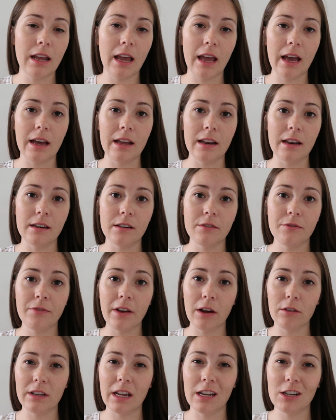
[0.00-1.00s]
and
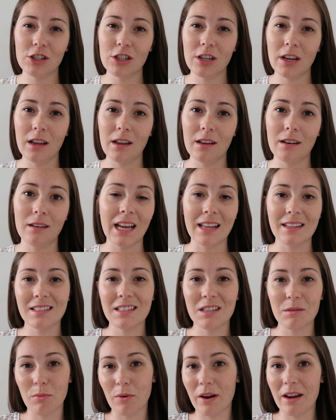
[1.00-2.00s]
foundation tends
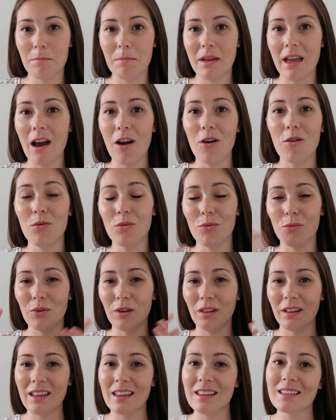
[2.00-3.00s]
to break me out
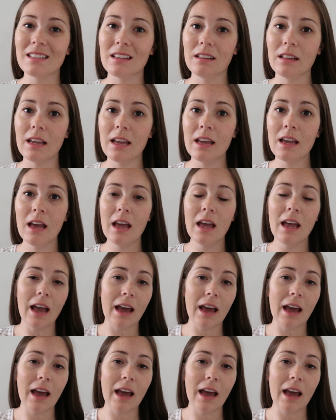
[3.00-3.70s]
really easily.